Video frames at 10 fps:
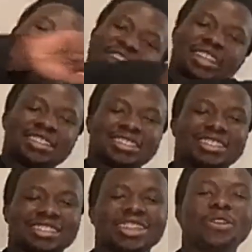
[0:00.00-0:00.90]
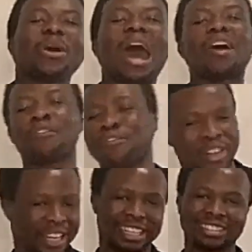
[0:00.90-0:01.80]
be free indeed. You are
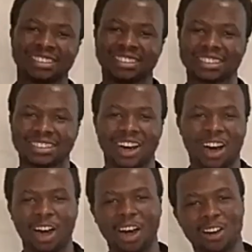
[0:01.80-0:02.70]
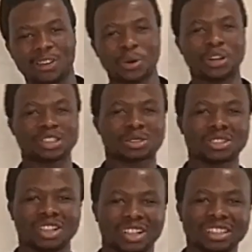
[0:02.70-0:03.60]
free indeed. Oh, glory
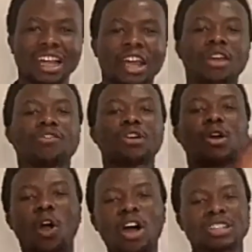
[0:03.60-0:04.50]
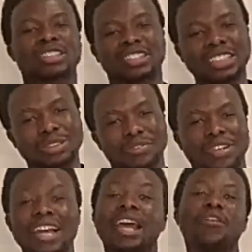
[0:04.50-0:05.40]
to God. If God set you
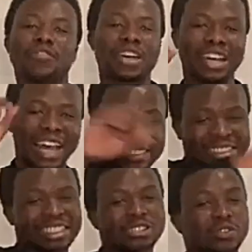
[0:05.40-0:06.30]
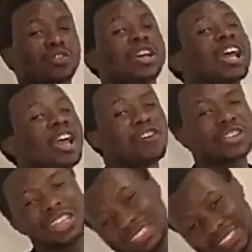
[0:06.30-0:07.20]
free, if Christ set you free,
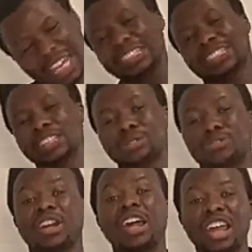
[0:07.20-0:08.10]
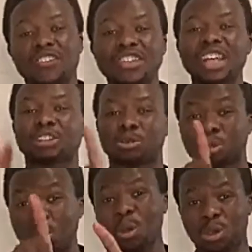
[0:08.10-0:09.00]
if the Son set you free, if the
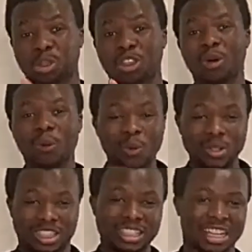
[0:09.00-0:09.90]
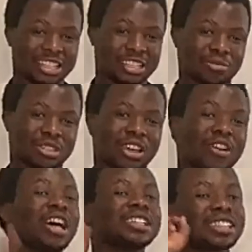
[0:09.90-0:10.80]
truth, who Jesus is
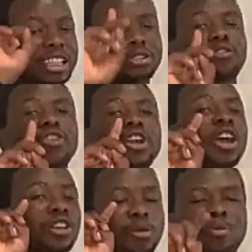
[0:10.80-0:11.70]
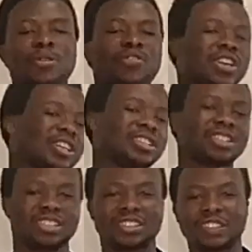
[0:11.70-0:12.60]
himself, set you free, you'll be free
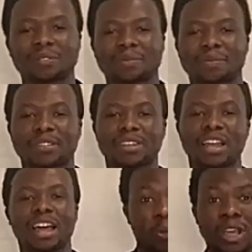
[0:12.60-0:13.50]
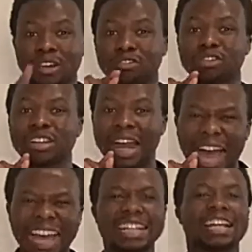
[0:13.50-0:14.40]
indeed. So we have
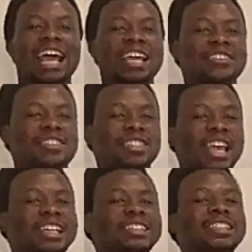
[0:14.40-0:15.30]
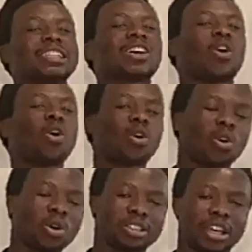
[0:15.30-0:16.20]
analyzed and
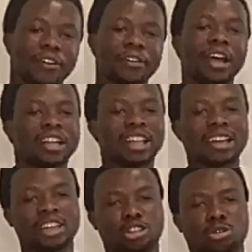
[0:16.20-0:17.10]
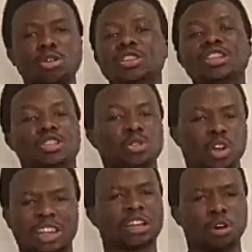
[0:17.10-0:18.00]
concluded that the truth is
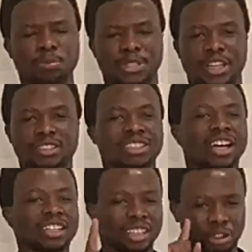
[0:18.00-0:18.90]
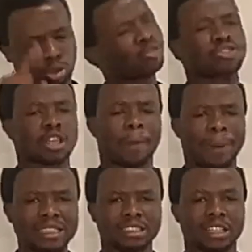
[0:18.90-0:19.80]
not an object. The truth is
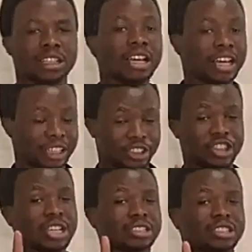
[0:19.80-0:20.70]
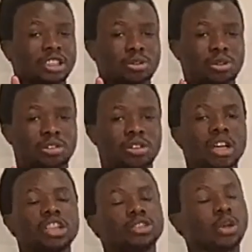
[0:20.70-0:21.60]
a person, and Jesus is the truth.
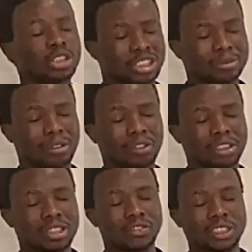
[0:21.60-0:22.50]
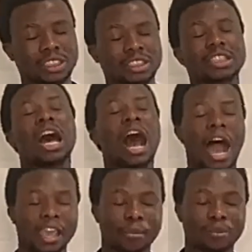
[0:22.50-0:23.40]
John chapter 14, verse 6,
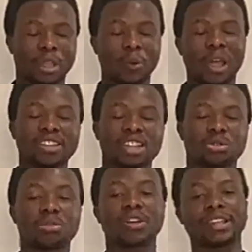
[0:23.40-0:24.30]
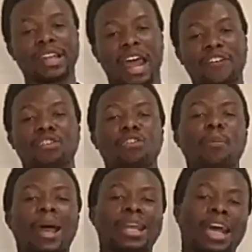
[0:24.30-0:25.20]
I am the way, the truth, and life.
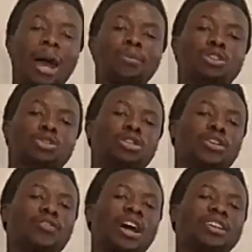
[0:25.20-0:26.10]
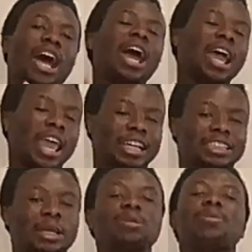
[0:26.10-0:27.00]
No man comes to the Father
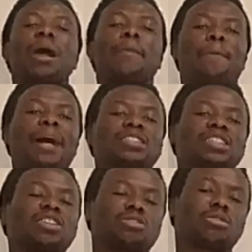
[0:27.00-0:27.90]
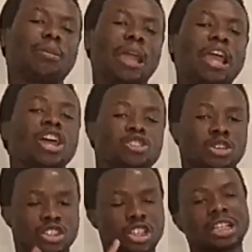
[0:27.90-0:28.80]
except by passing through me.
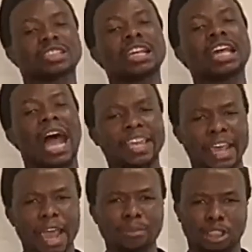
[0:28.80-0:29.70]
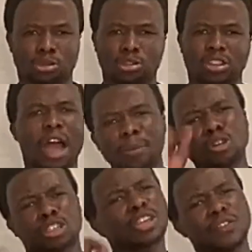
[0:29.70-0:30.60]
So Jesus saying, I am the truth.
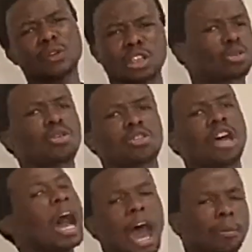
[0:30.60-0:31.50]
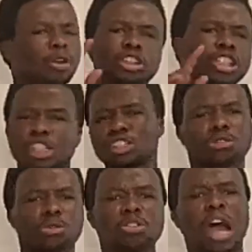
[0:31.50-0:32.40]
I'm not giving you the truth. I'm not
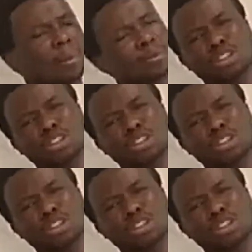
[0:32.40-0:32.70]
teaching the truth.